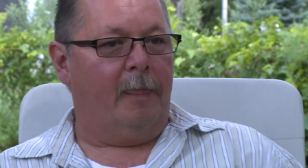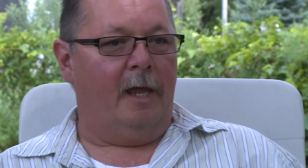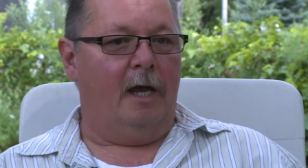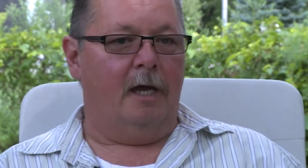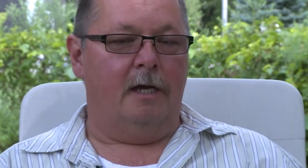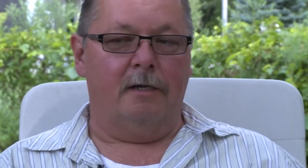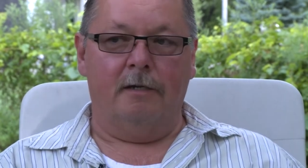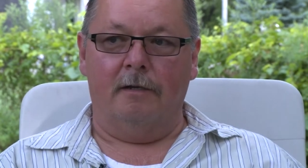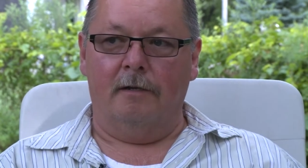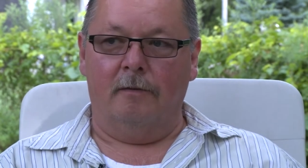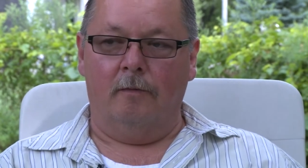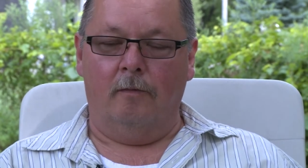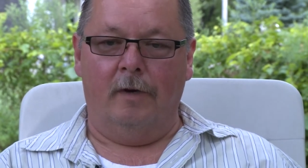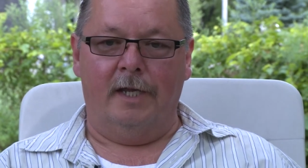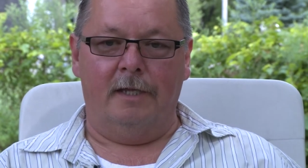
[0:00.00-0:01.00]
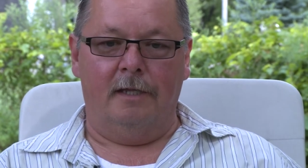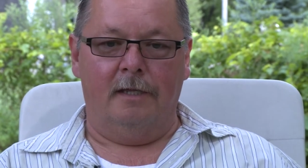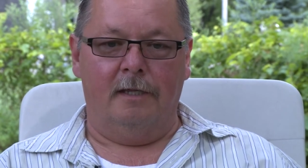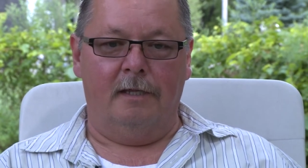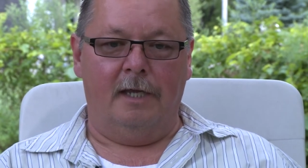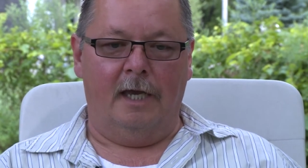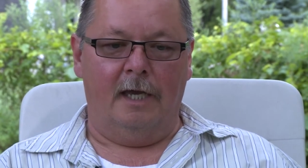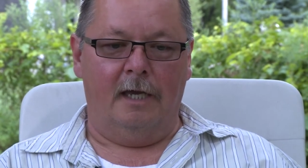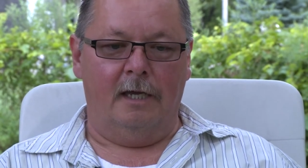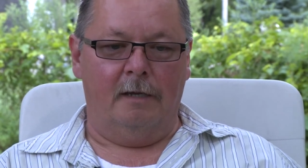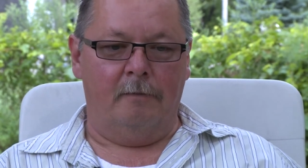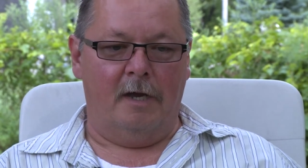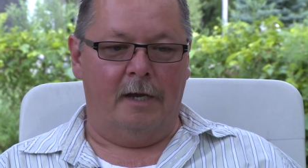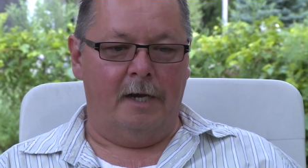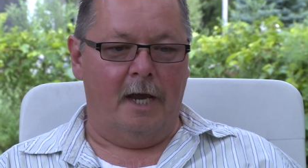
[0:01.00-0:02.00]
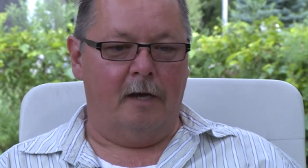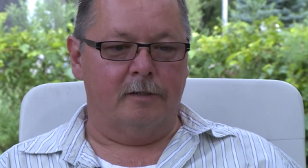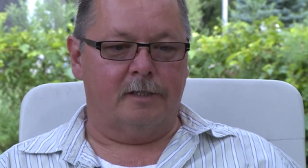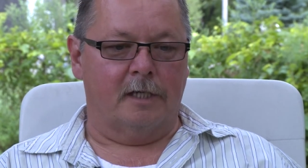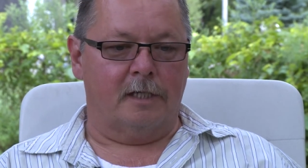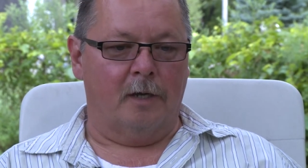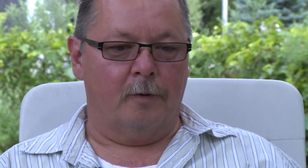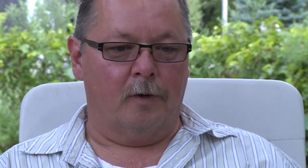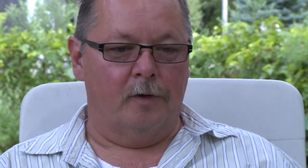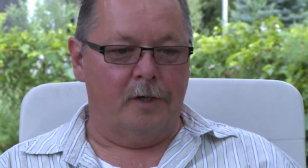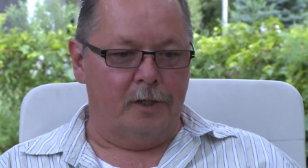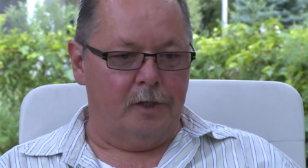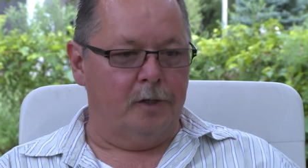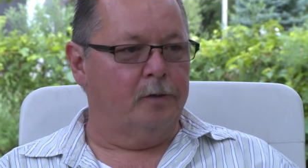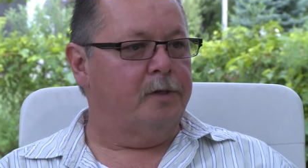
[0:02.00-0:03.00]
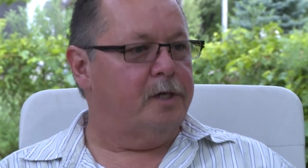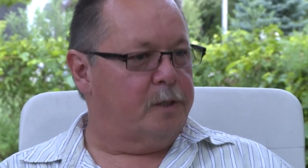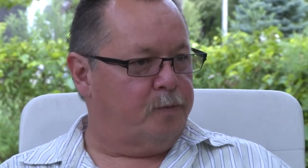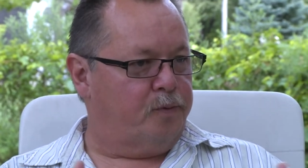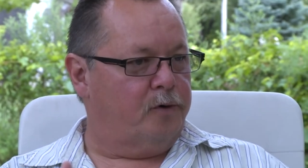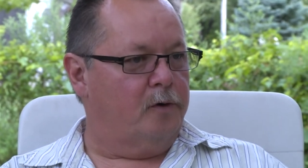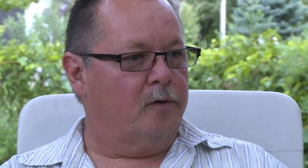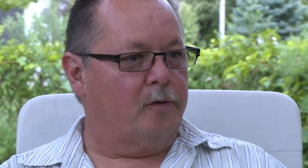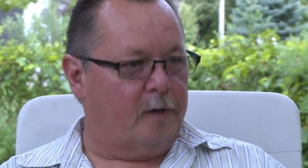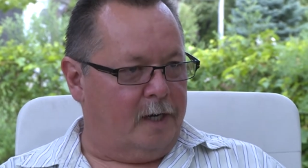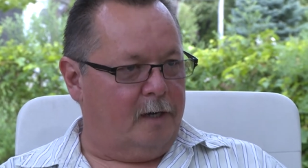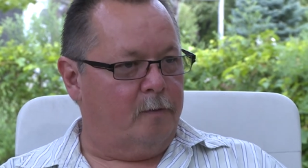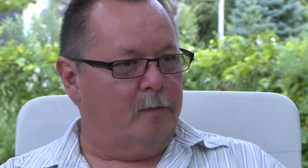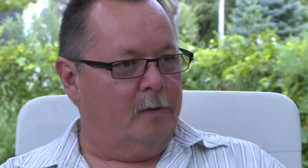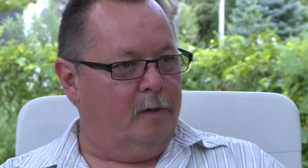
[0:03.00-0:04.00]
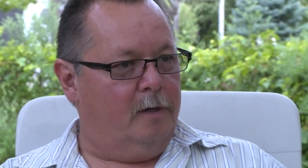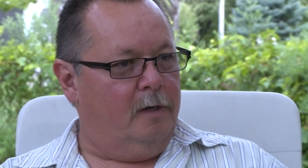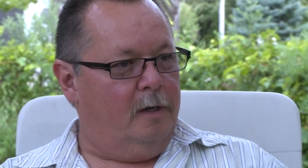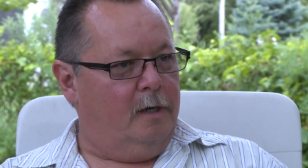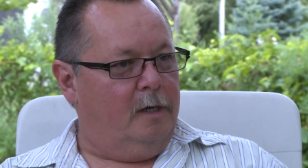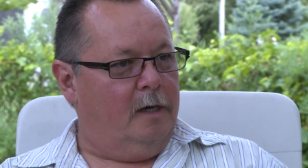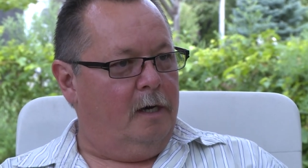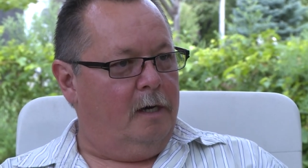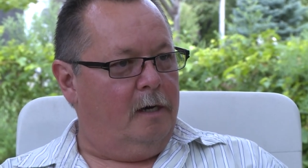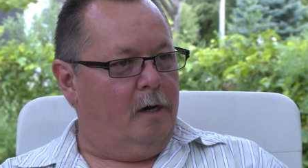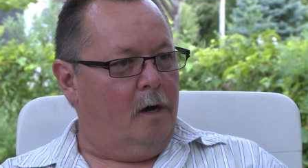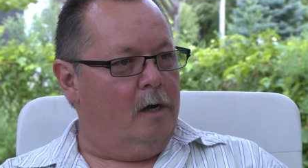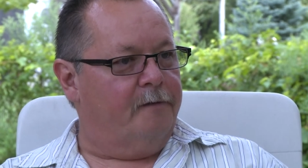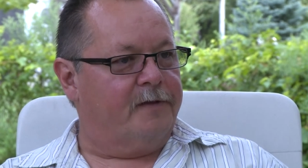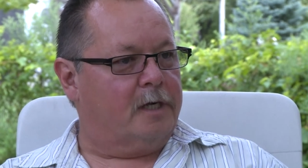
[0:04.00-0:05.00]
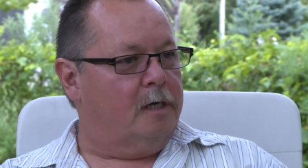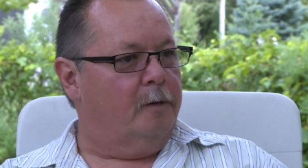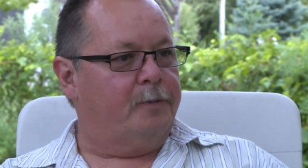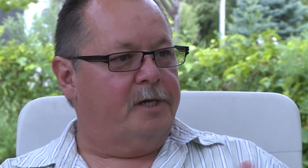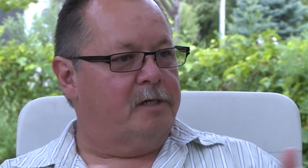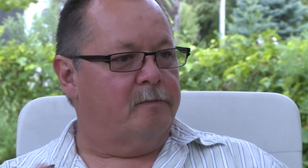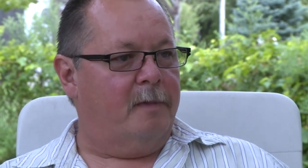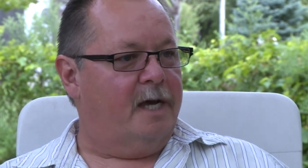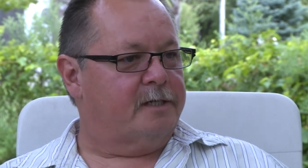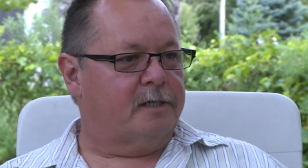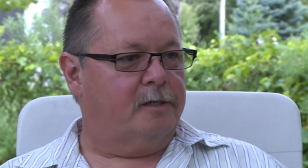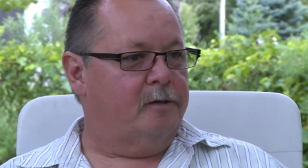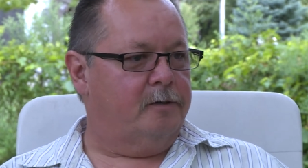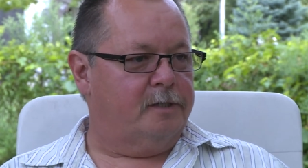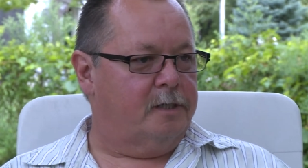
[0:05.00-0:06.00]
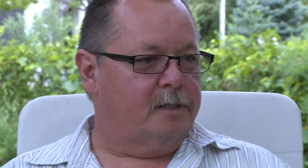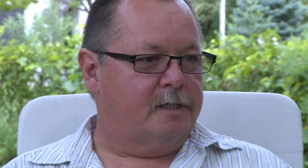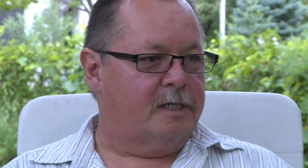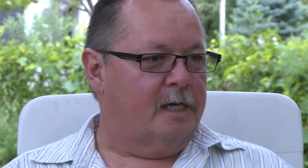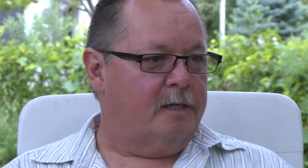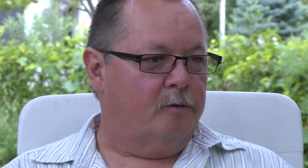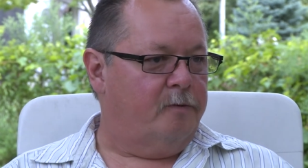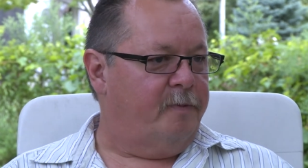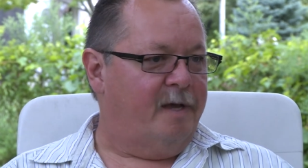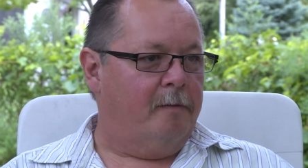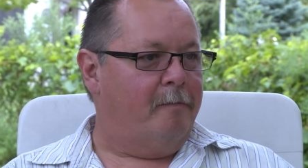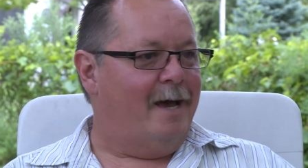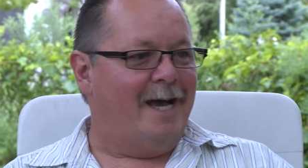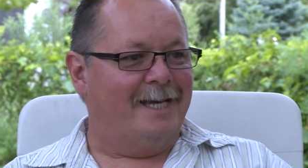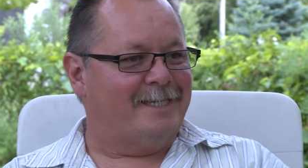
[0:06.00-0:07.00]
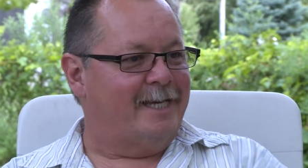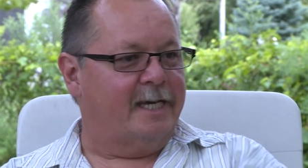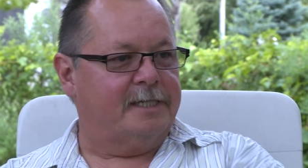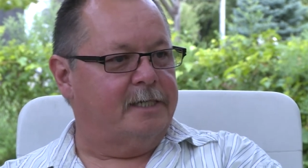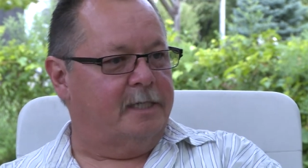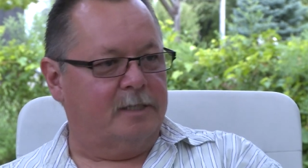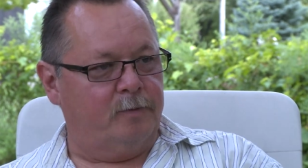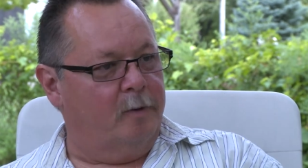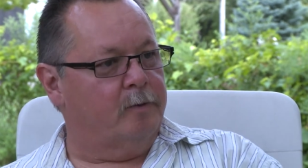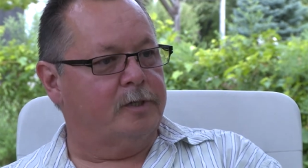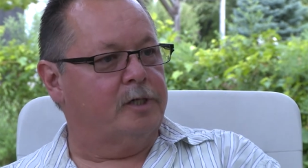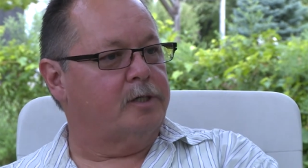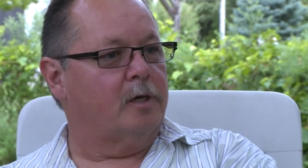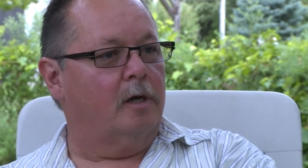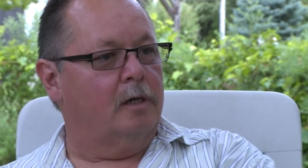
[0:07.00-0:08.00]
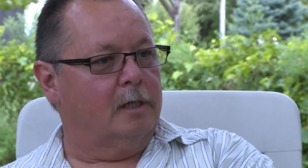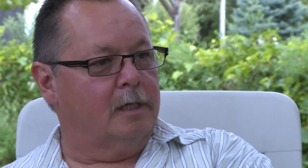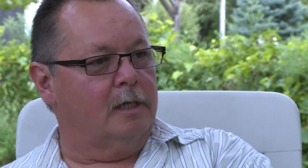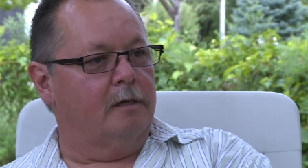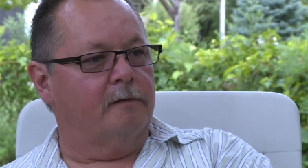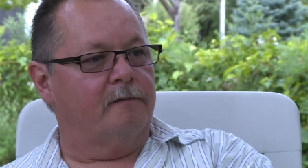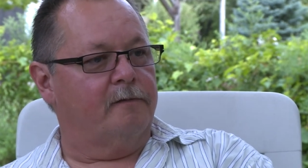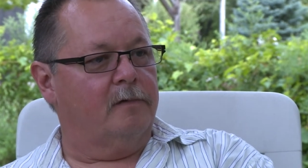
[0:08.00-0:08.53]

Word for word: And when they announced that they were going to do this program, uh, all of the companies in Massachusetts said there would be a mass exodus. We will just all leave.